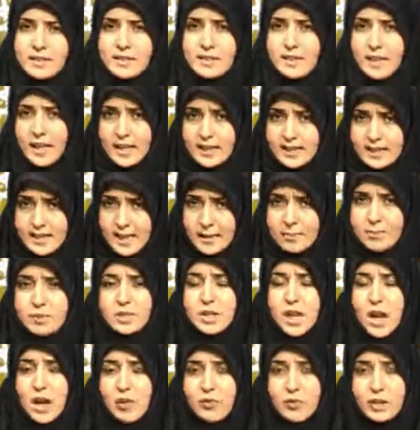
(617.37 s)
accept
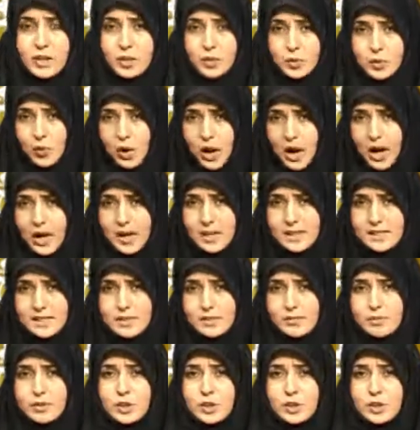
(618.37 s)
our du'as,